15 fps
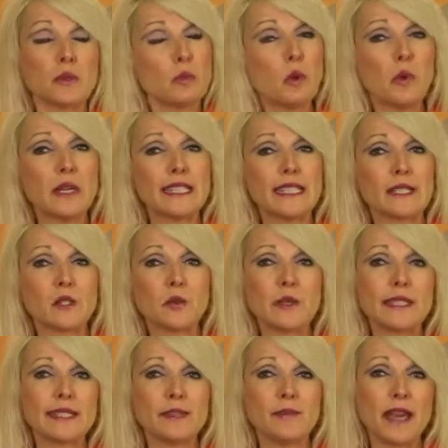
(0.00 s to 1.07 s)
reporting the
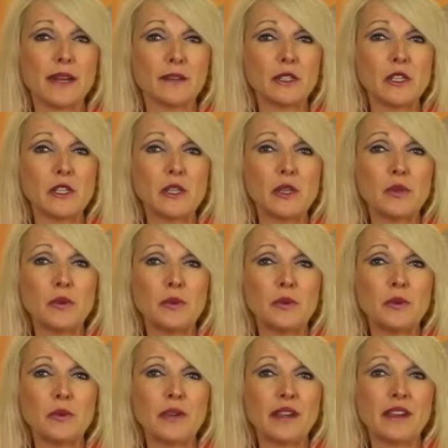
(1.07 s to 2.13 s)
stories that matter to
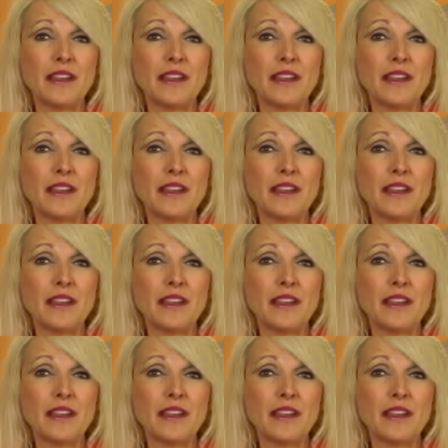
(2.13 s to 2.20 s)
you.